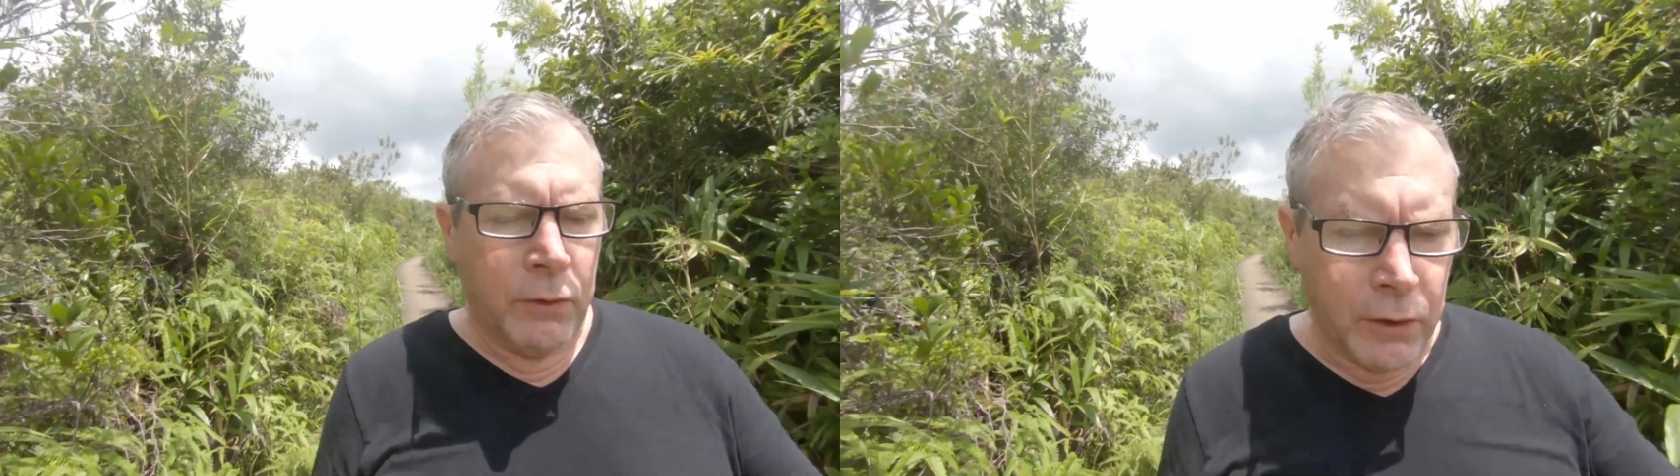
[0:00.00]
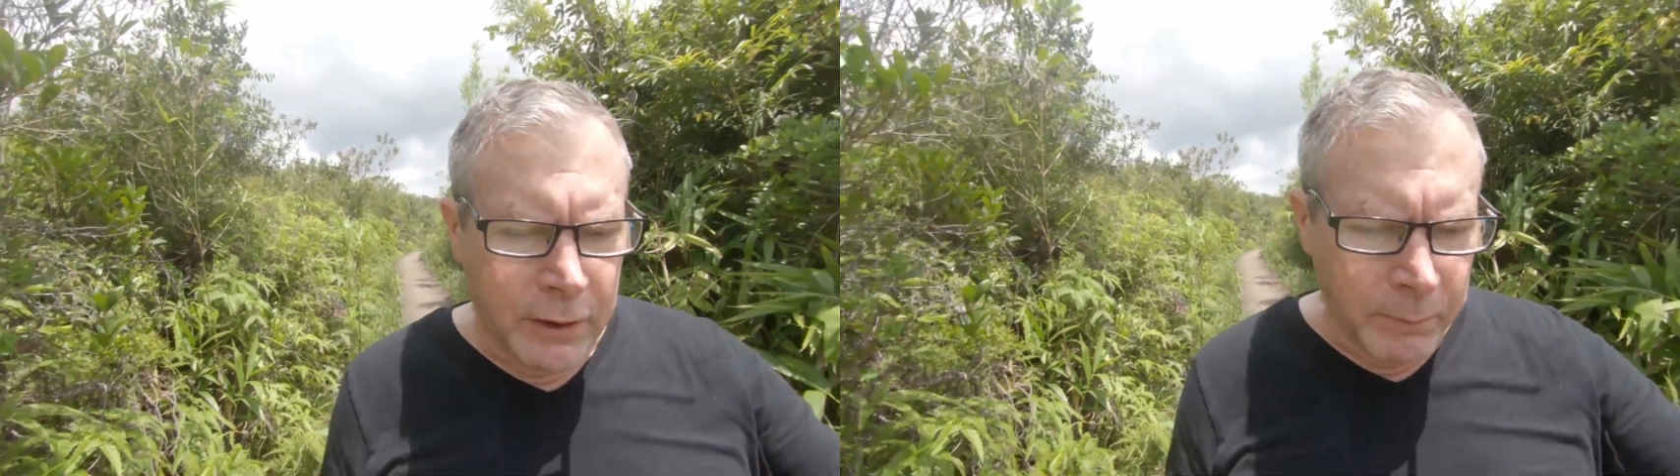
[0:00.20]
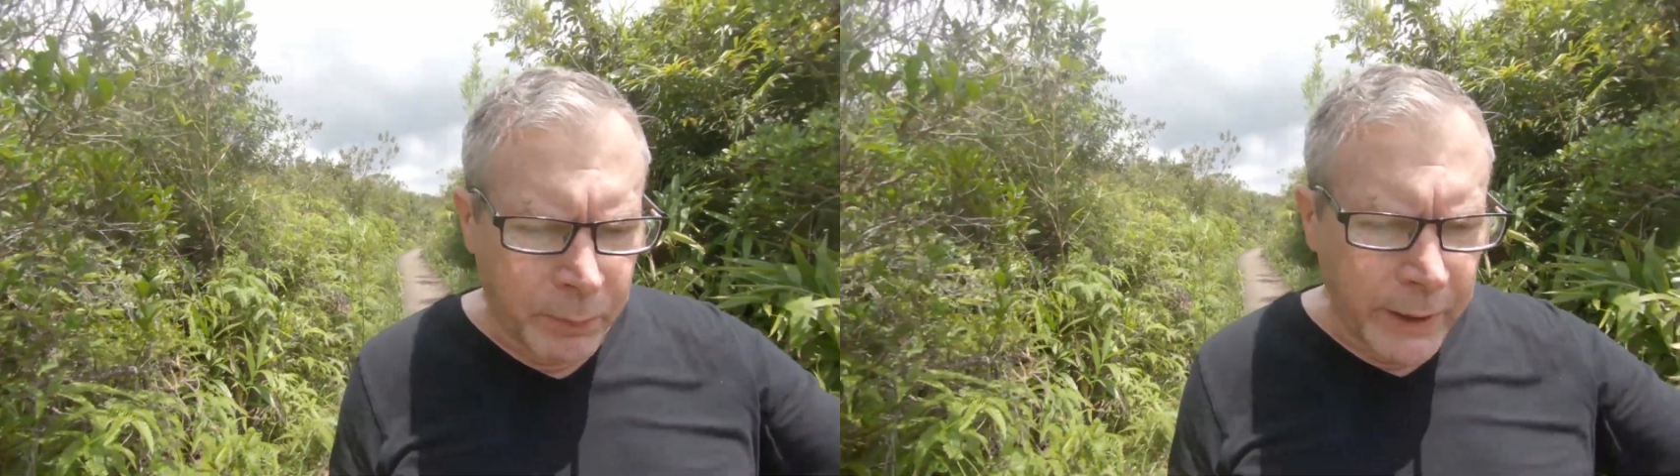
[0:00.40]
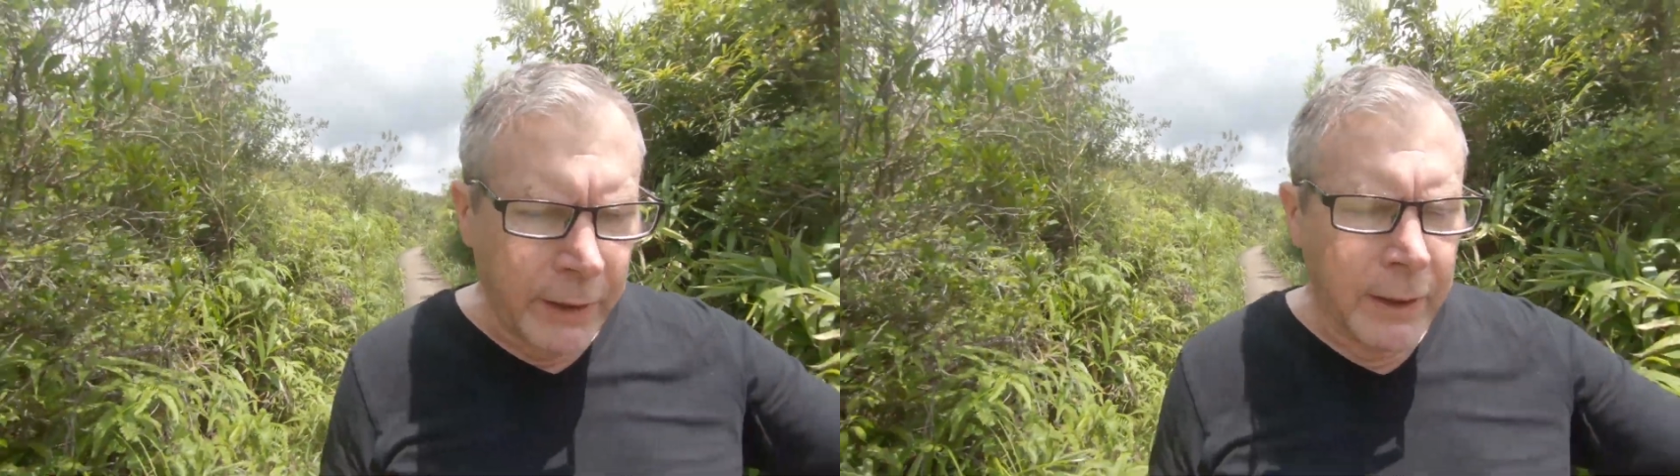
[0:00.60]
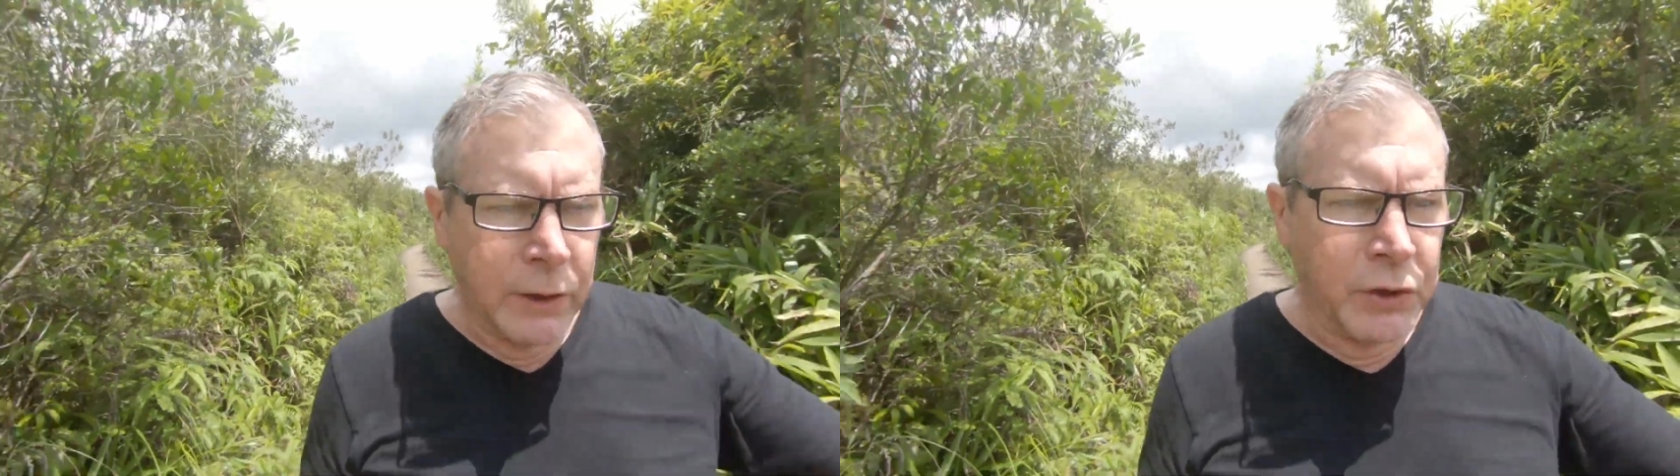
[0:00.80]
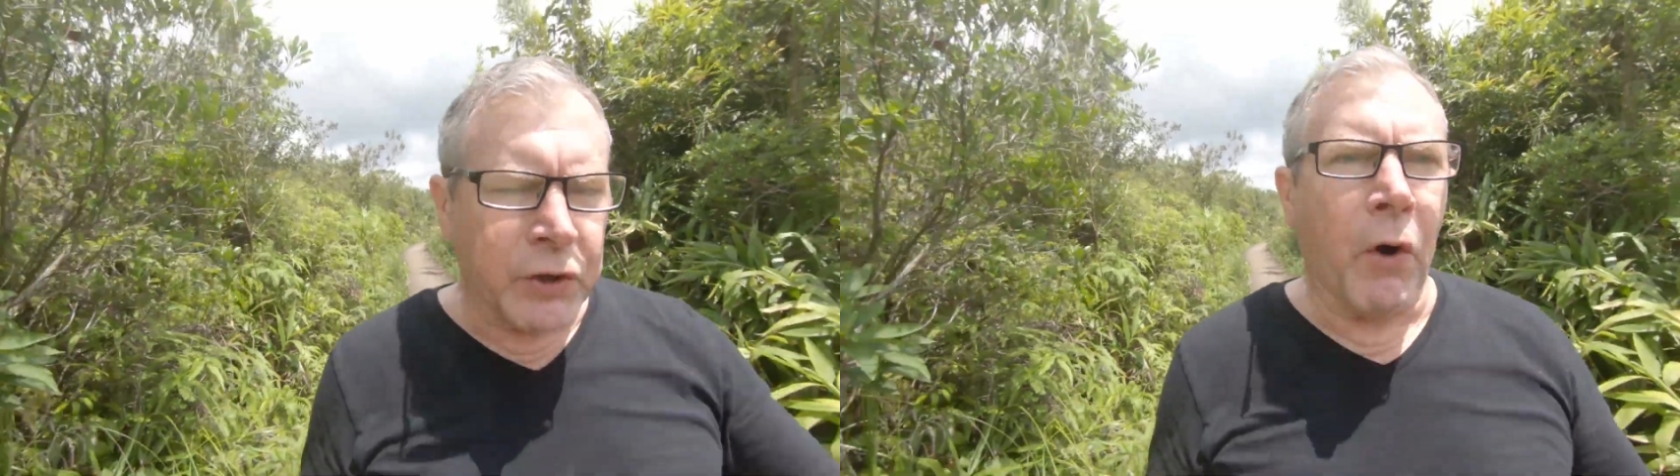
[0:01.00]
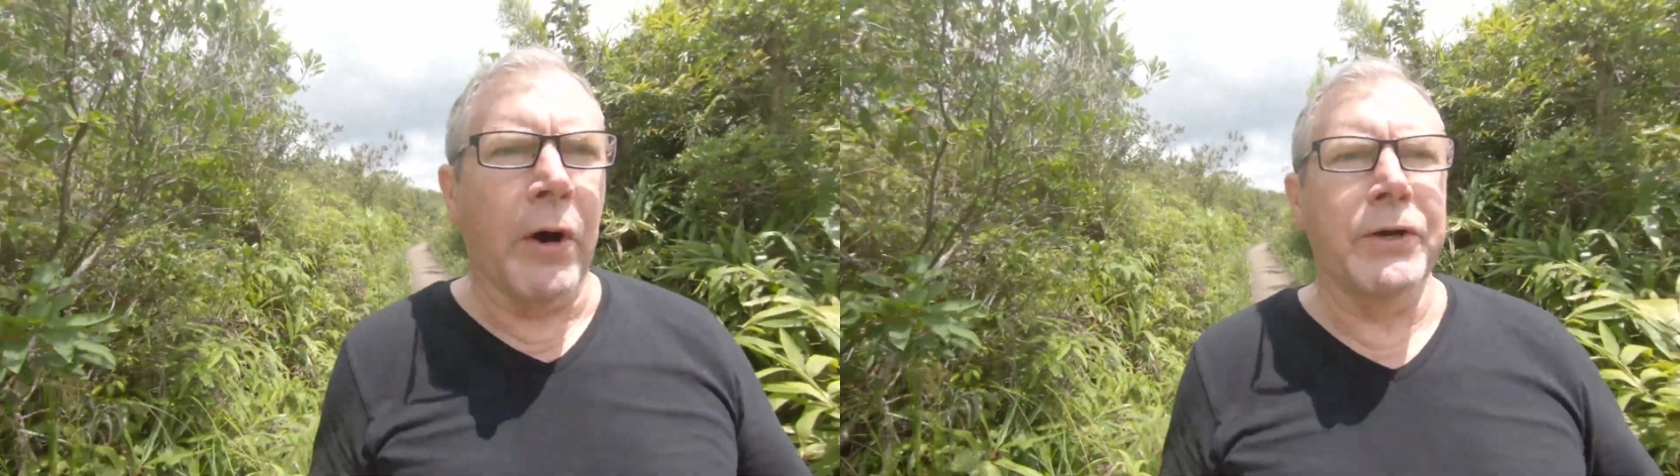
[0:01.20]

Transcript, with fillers: you can bring joy,